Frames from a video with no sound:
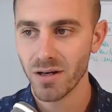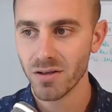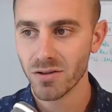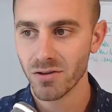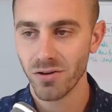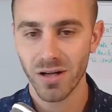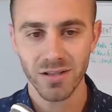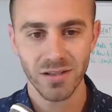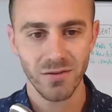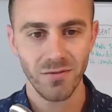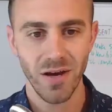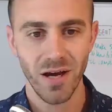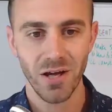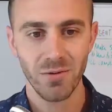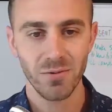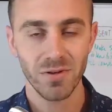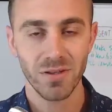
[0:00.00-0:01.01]
So lots of
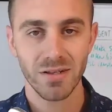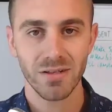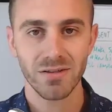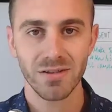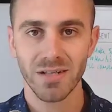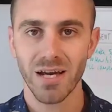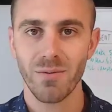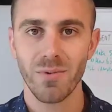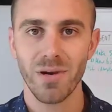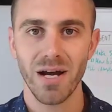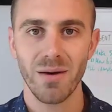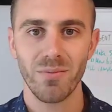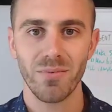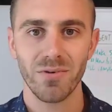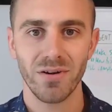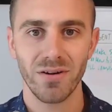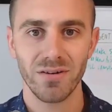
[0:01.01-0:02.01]
valuable skills coming
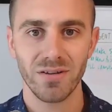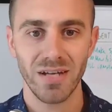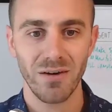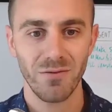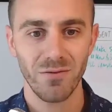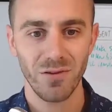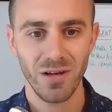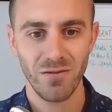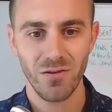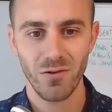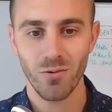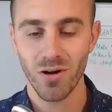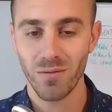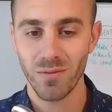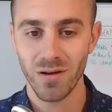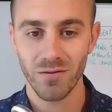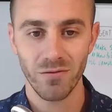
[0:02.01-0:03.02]
up. definitely if you
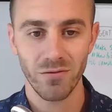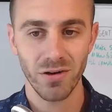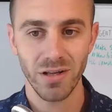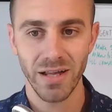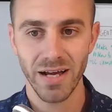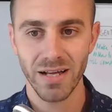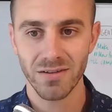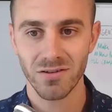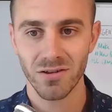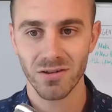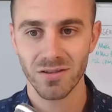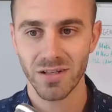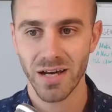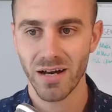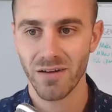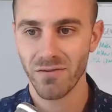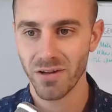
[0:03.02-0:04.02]
want to be a freelancer, it's
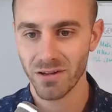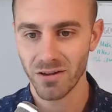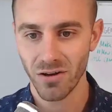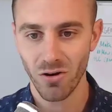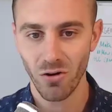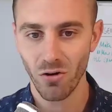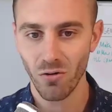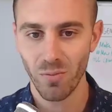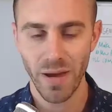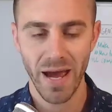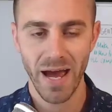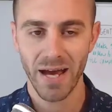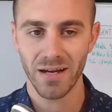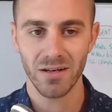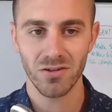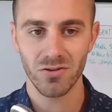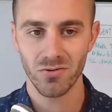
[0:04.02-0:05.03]
kind of like the whole
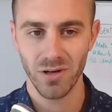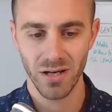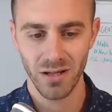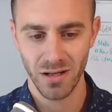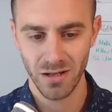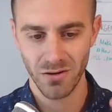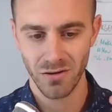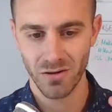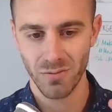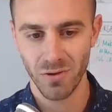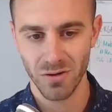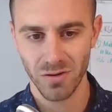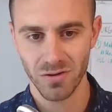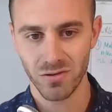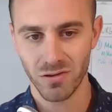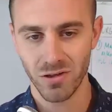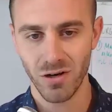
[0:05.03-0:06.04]
package, right? Like you could
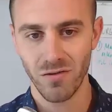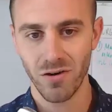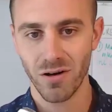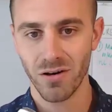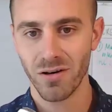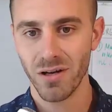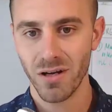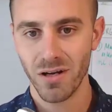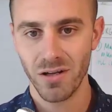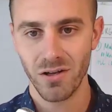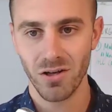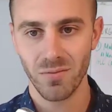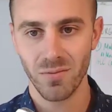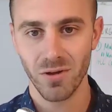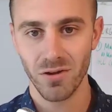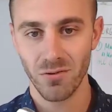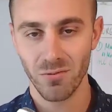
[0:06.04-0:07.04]
build a server, you
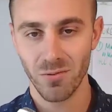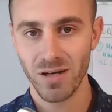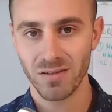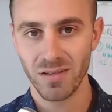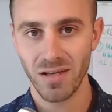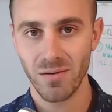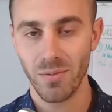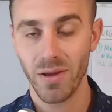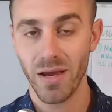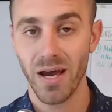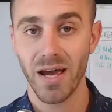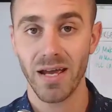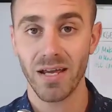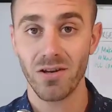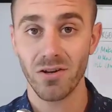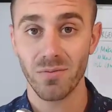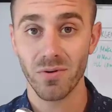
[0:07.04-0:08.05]
could build the REST A P I,
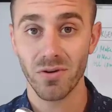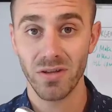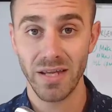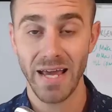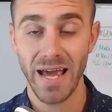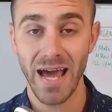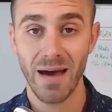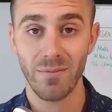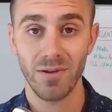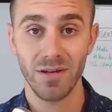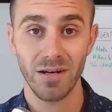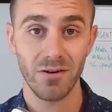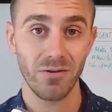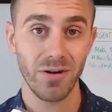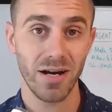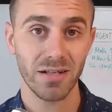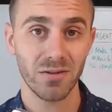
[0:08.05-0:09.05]
and you could build the app that
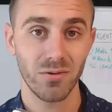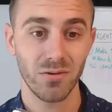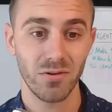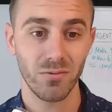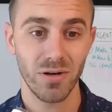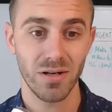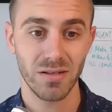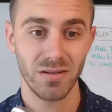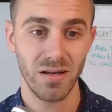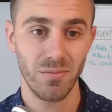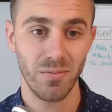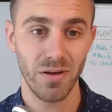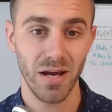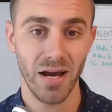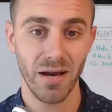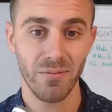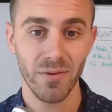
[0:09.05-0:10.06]
interacts with the REST A
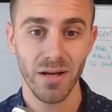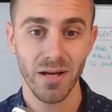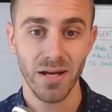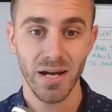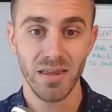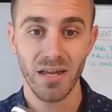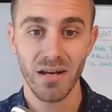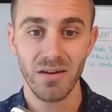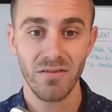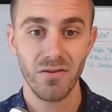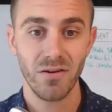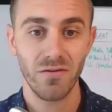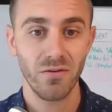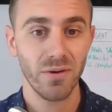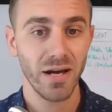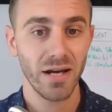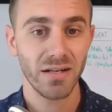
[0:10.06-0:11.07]
P I. And then even
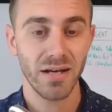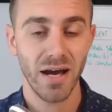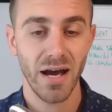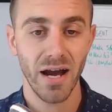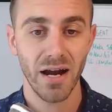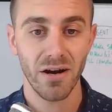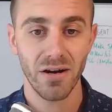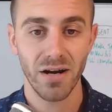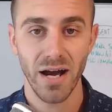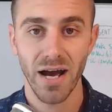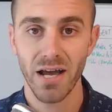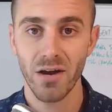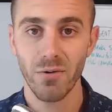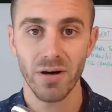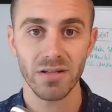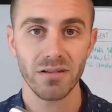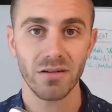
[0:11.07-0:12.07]
if you had to hire an
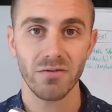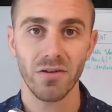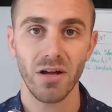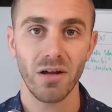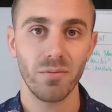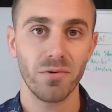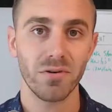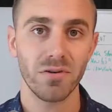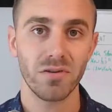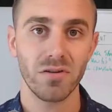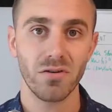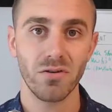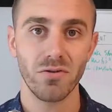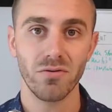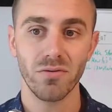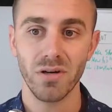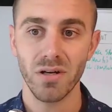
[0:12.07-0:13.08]
iOS developer
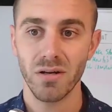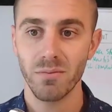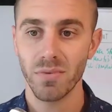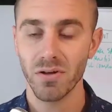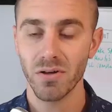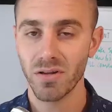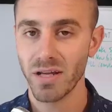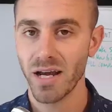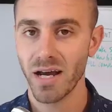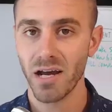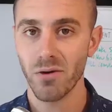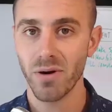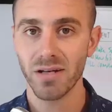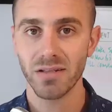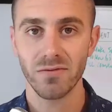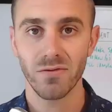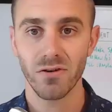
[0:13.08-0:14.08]
to build the
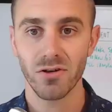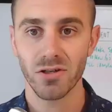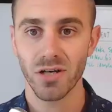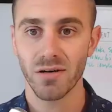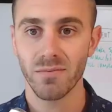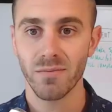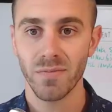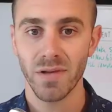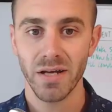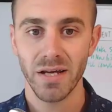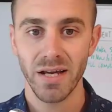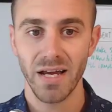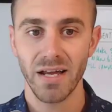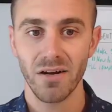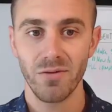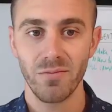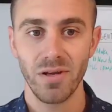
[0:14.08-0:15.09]
iOS version,
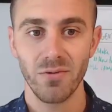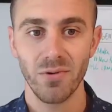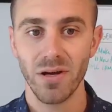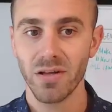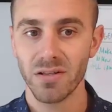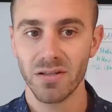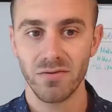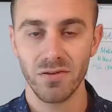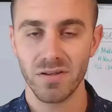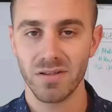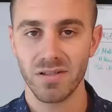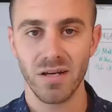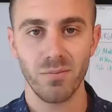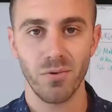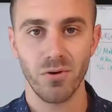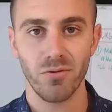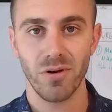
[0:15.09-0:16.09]
it'll be relatively
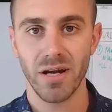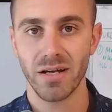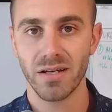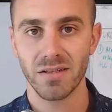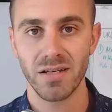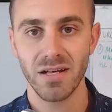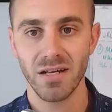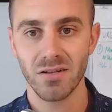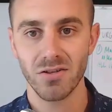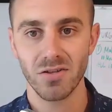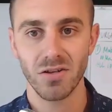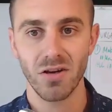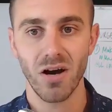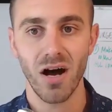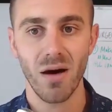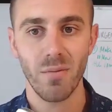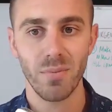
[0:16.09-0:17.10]
simple, right? Because he can just
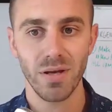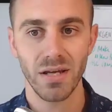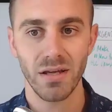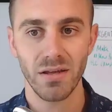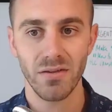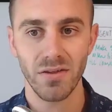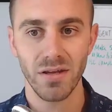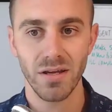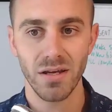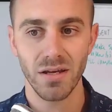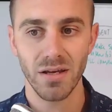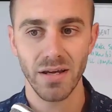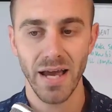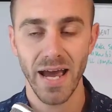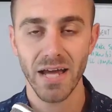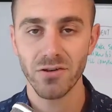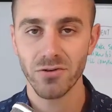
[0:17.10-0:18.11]
copy the
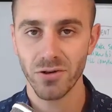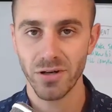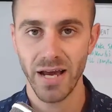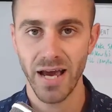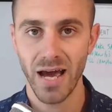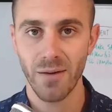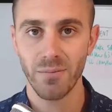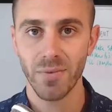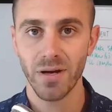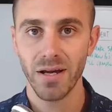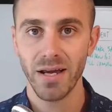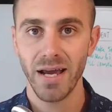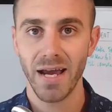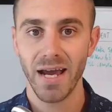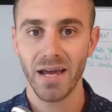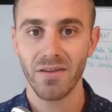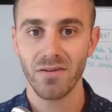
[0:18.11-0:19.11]
Android app
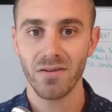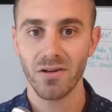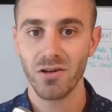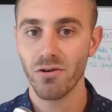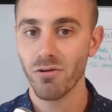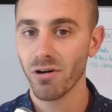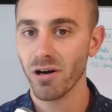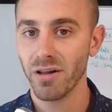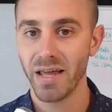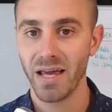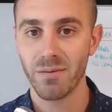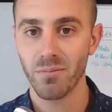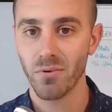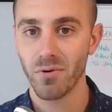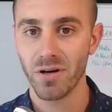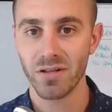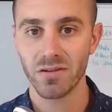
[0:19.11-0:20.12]
and the U R L
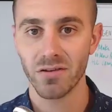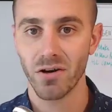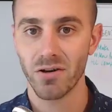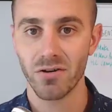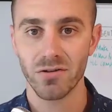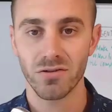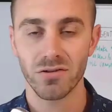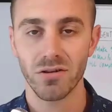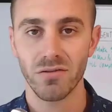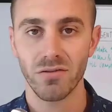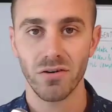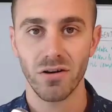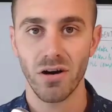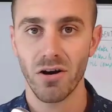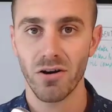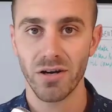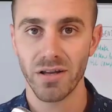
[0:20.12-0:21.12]
endpoints on your
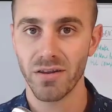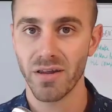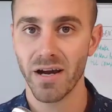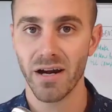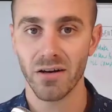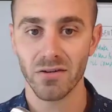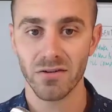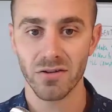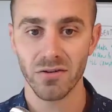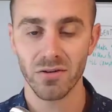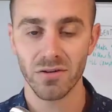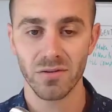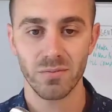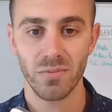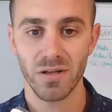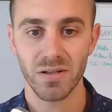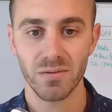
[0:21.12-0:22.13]
server are already there. So
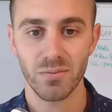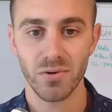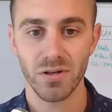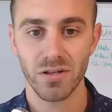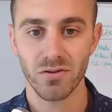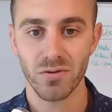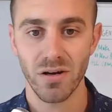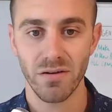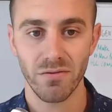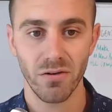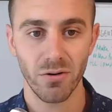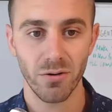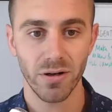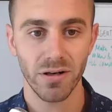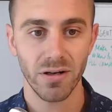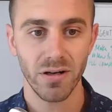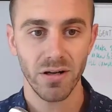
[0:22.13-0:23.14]
it's, it's pretty
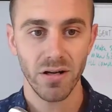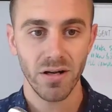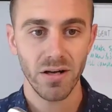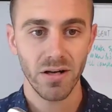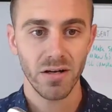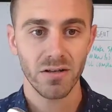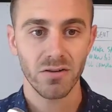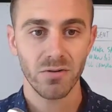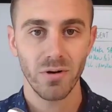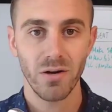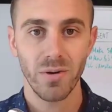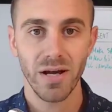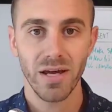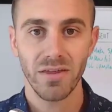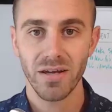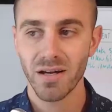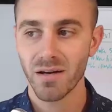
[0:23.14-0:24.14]
straightforward. So
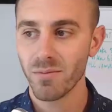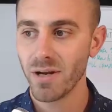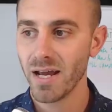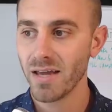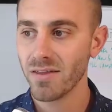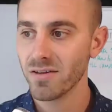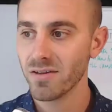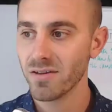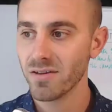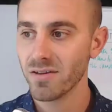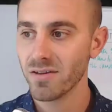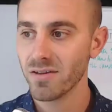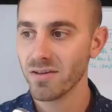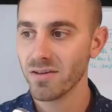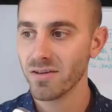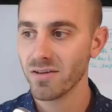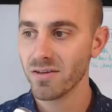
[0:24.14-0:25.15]
anyway, I think I'm going to end this video.
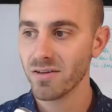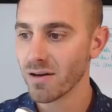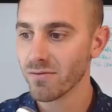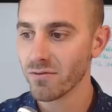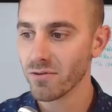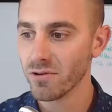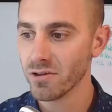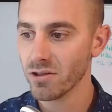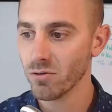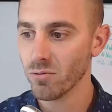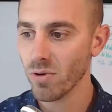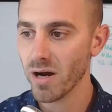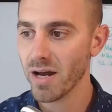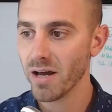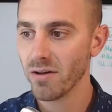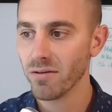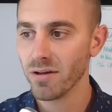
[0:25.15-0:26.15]
I've been talking for a little
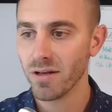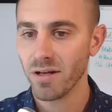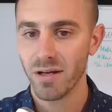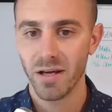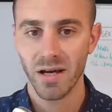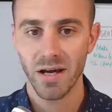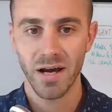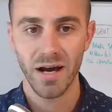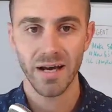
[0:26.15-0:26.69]
while. Uh,